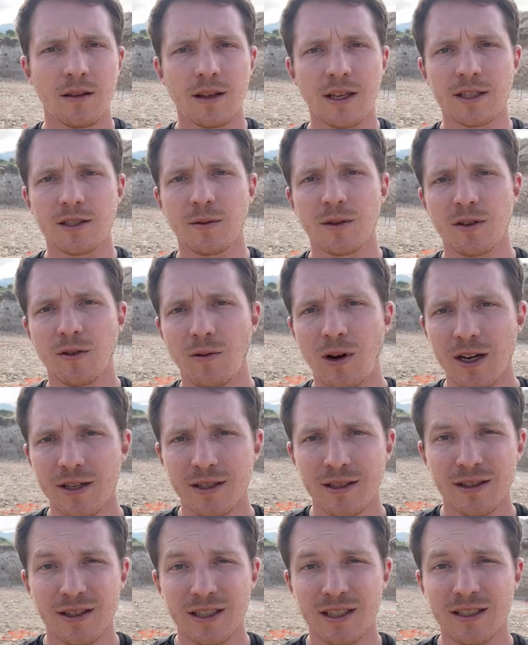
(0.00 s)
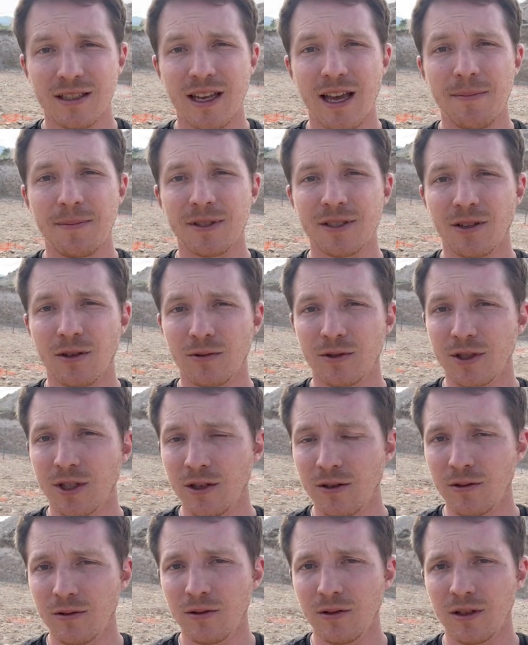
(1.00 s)
Thanks so much for watching. This is episode
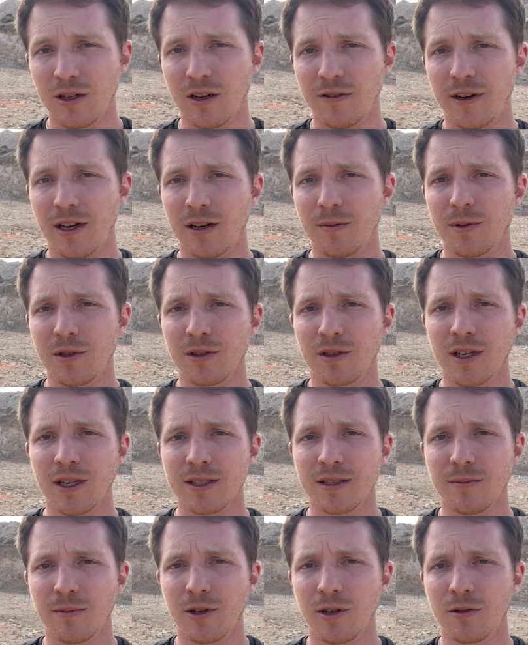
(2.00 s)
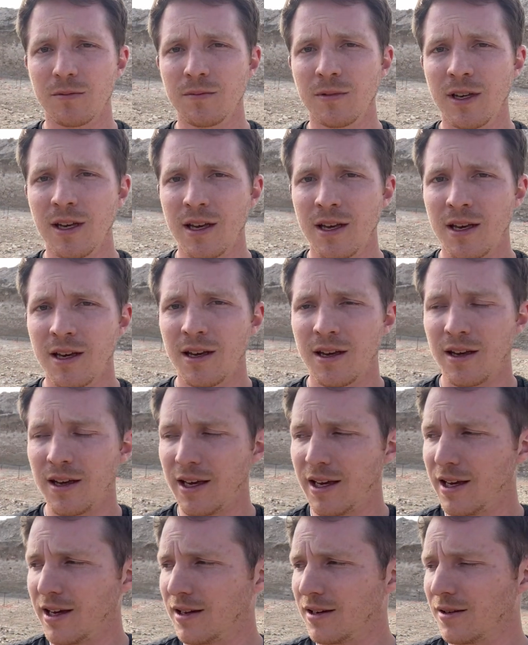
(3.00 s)
2 of how to build a custom home,
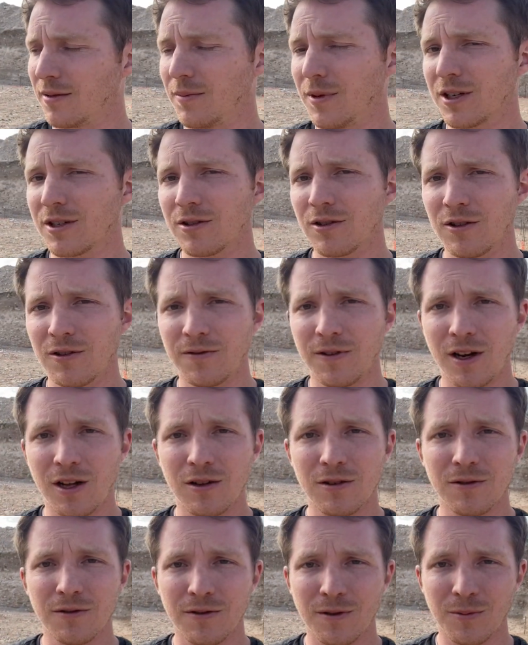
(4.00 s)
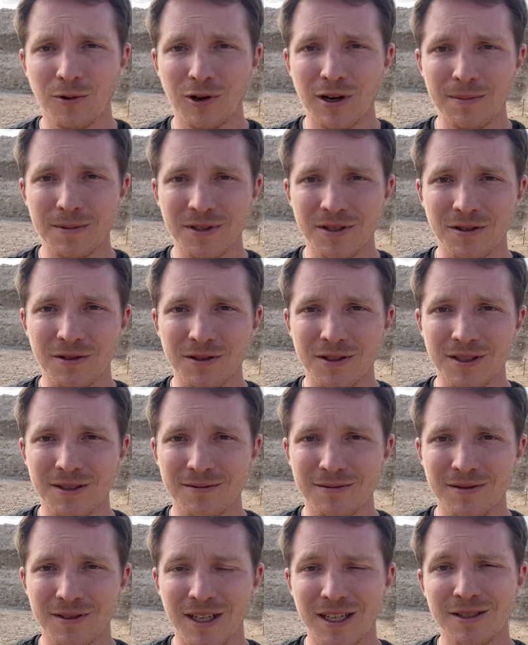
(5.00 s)
and make sure you follow for more episodes.
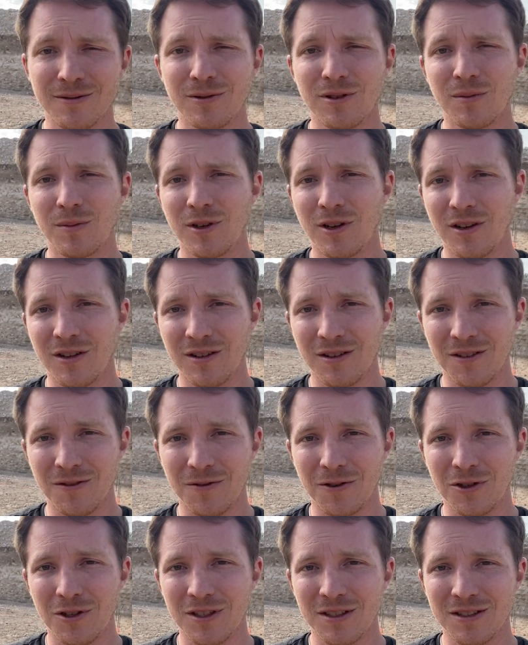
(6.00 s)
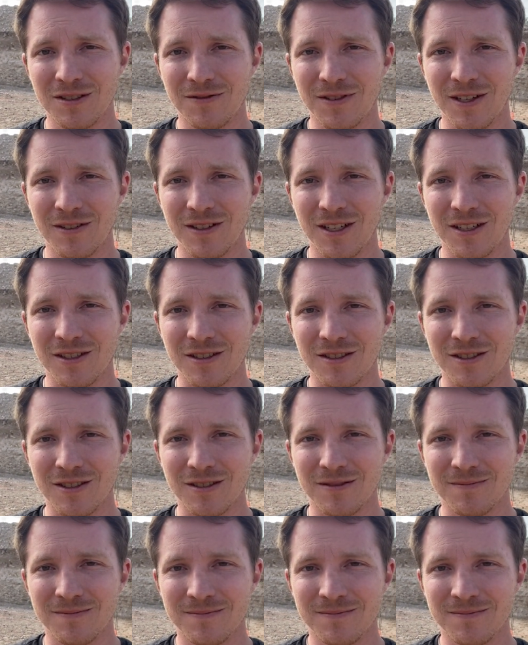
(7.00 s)
Next one will be on footings and foundations.